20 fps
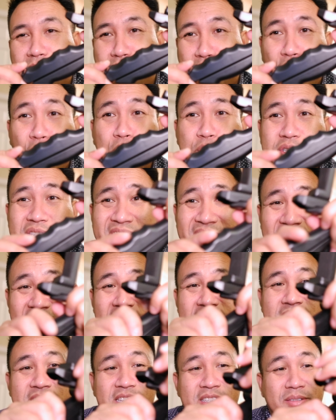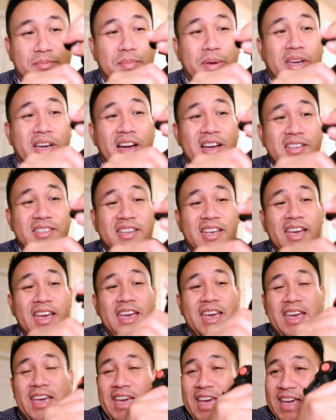pros to this is because
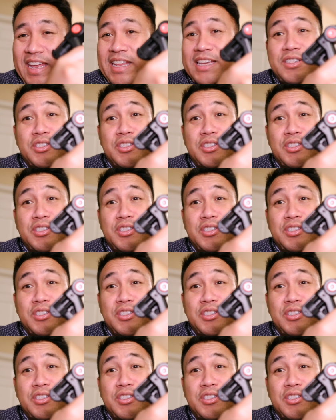it